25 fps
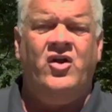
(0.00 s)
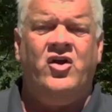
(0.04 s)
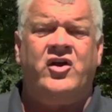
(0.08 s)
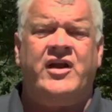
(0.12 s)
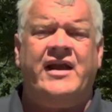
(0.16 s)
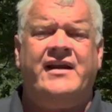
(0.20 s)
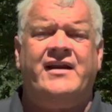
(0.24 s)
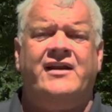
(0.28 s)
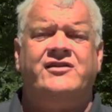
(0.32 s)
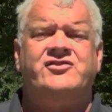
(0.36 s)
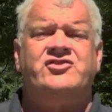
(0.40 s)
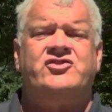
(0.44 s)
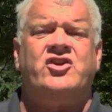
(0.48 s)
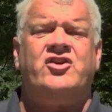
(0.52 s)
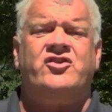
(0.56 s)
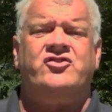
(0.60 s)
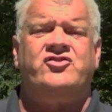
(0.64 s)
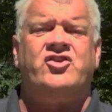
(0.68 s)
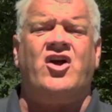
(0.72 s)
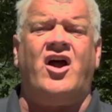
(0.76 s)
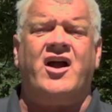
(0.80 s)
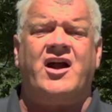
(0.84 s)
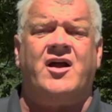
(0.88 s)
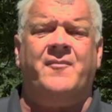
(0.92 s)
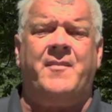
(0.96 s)
Okay, let's
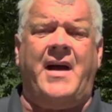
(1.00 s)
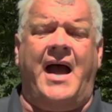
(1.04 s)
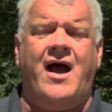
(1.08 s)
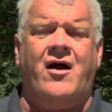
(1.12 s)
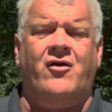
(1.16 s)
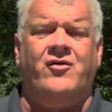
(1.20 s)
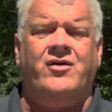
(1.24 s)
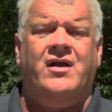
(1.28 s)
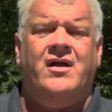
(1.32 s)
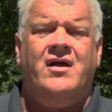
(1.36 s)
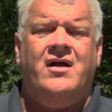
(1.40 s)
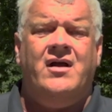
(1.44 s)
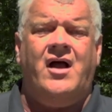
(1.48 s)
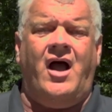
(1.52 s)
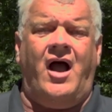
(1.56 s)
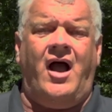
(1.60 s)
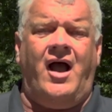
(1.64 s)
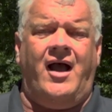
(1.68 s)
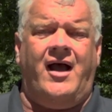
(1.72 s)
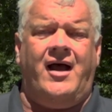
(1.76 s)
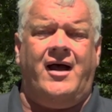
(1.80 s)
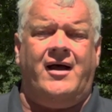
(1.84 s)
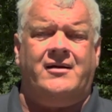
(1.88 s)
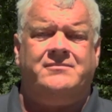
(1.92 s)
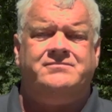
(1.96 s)
talk about
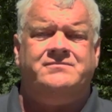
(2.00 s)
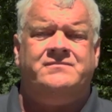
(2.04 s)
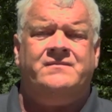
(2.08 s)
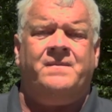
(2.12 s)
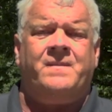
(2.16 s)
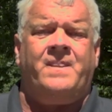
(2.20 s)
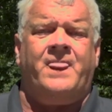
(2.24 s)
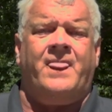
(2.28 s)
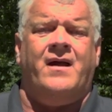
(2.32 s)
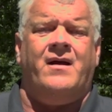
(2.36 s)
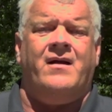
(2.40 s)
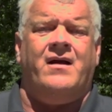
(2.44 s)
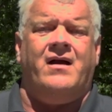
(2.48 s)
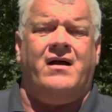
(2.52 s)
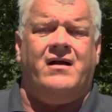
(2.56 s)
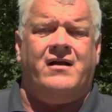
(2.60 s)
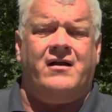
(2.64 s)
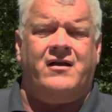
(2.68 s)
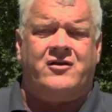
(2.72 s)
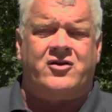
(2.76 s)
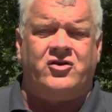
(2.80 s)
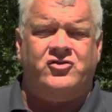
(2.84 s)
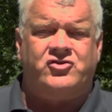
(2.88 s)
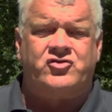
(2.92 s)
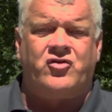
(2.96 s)

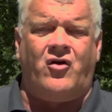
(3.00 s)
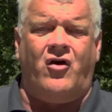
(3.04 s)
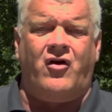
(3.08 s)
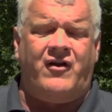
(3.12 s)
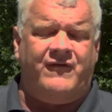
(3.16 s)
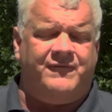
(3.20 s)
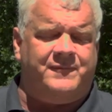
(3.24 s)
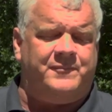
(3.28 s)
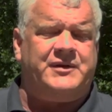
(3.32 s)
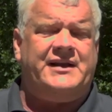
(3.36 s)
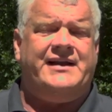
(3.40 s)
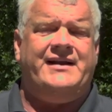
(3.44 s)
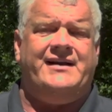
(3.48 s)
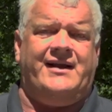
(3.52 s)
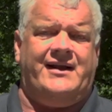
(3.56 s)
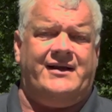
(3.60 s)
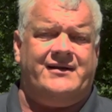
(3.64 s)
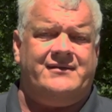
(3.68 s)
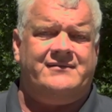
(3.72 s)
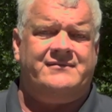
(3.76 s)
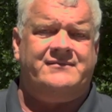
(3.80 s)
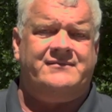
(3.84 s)
control of bleeding.